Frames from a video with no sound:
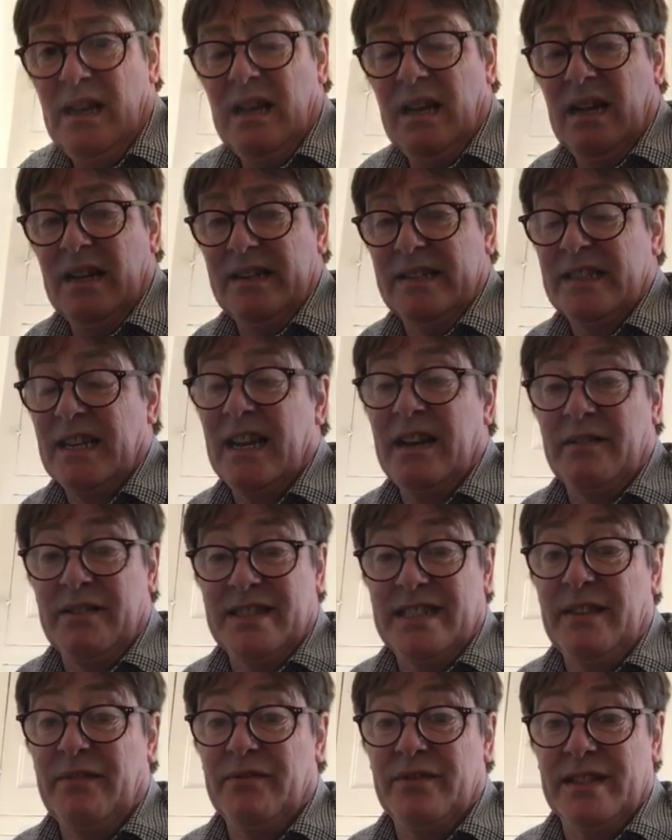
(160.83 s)
and it's going to have a
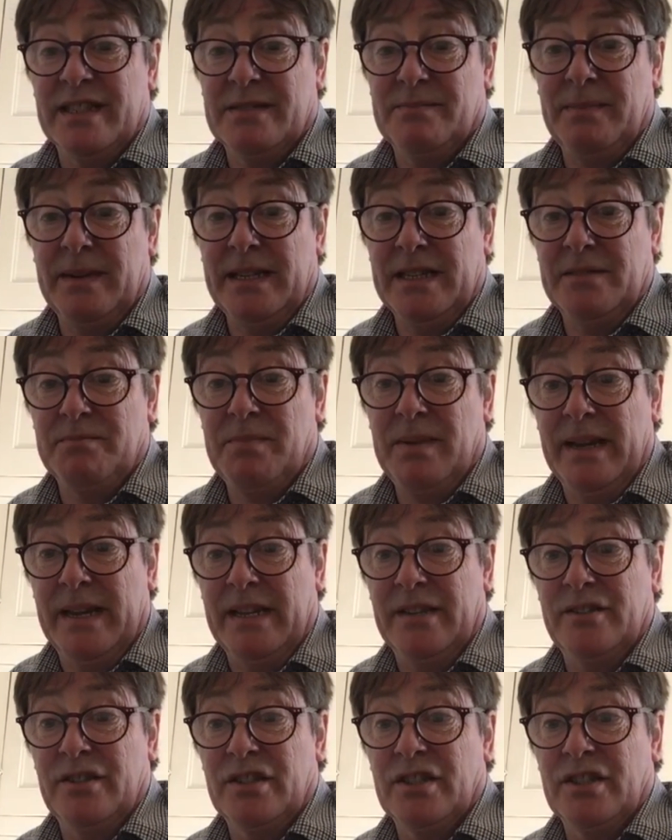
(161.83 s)
different speech pitch,